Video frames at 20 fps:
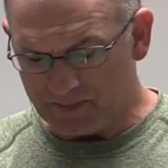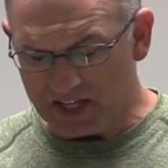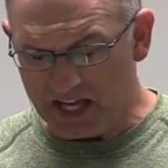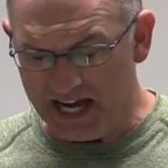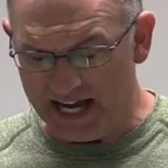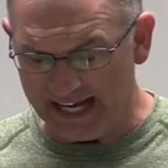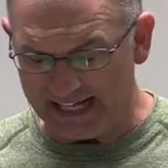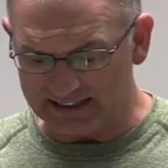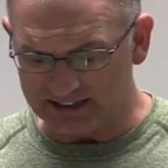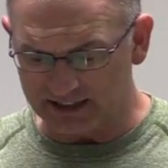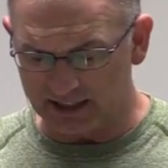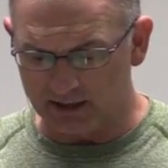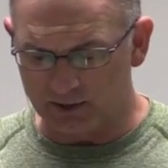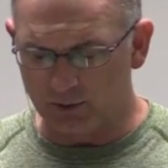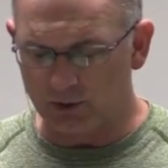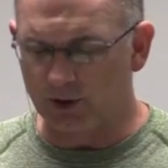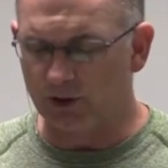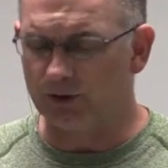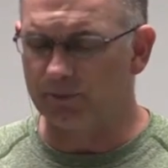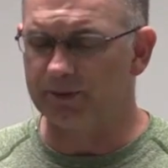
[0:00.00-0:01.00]
I ask that it
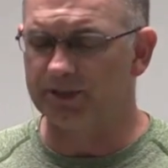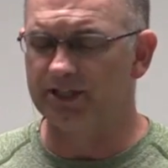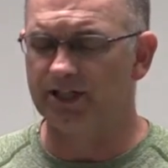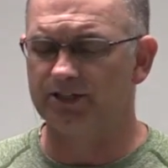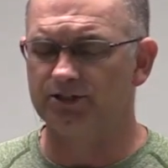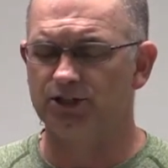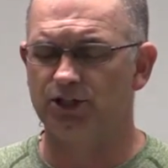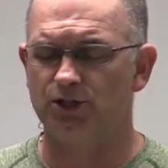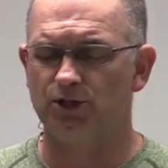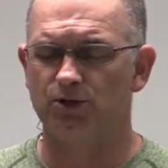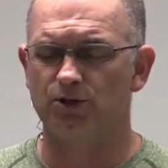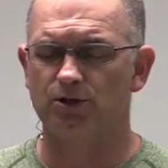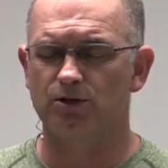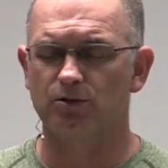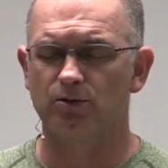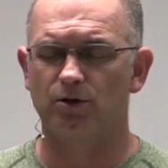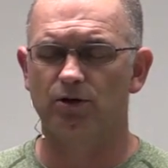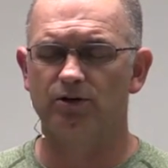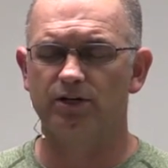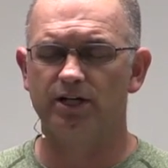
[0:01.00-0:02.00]
would all be done to your
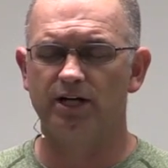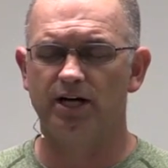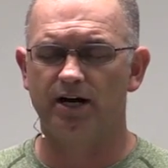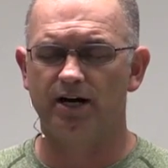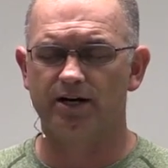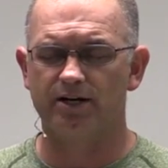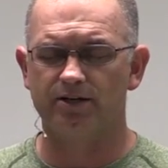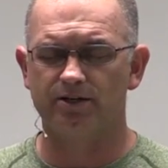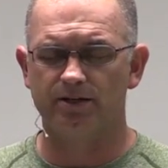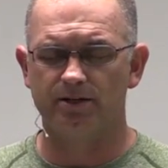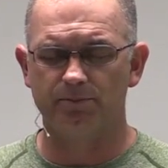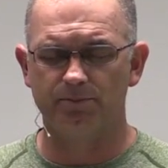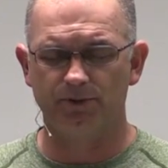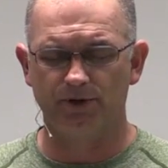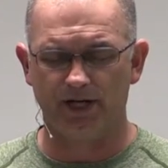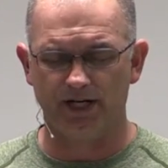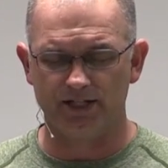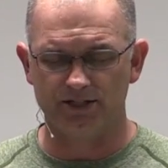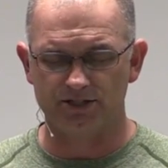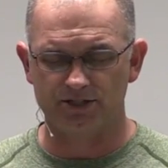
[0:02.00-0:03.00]
glory, honor, and
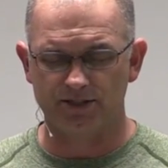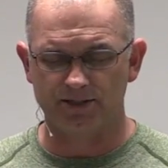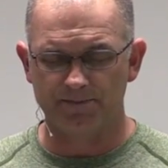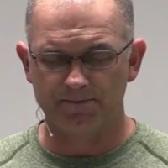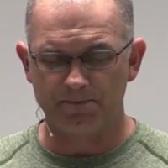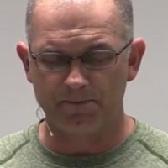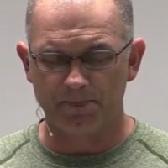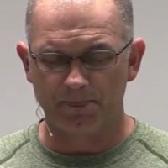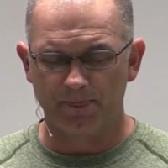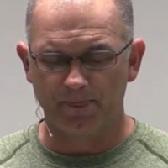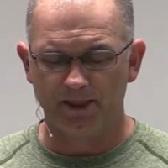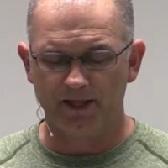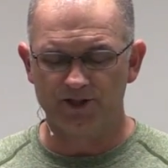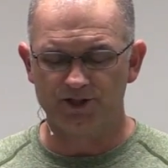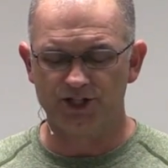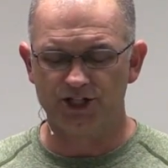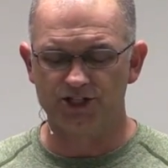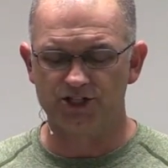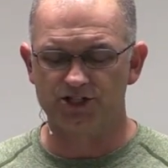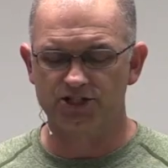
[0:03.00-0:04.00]
praise. In
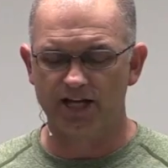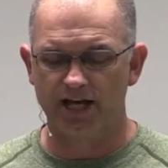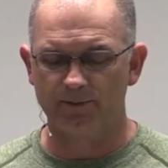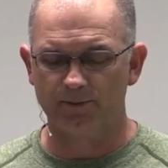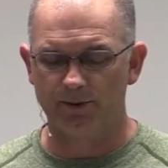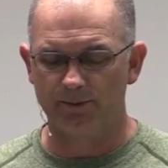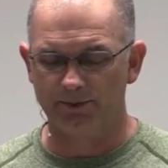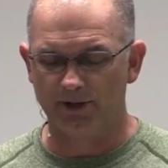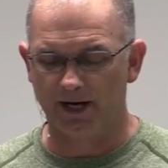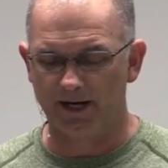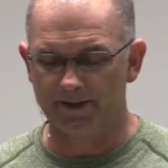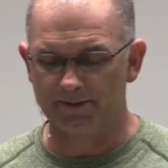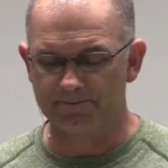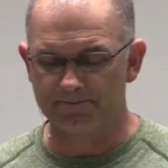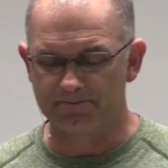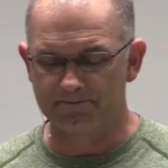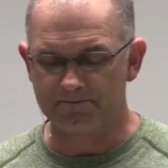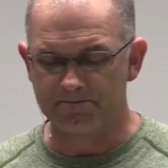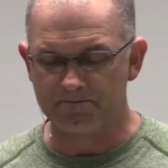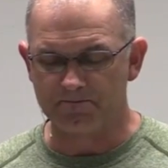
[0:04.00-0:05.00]
Jesus' name we pray.
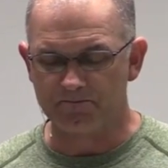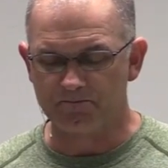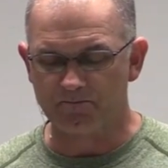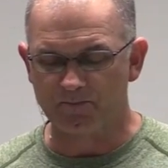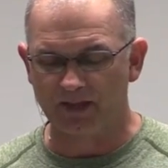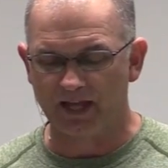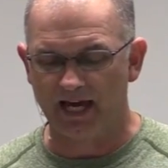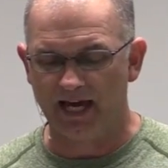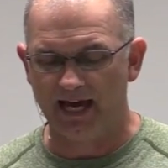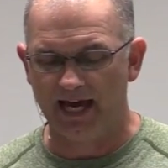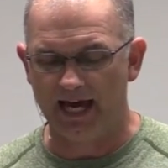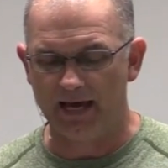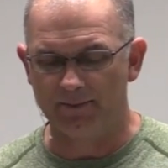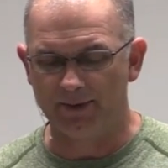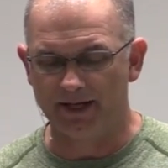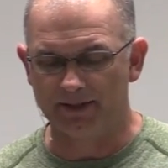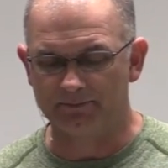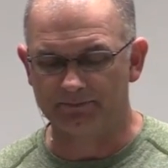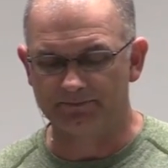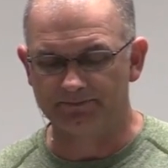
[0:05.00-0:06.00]
Amen.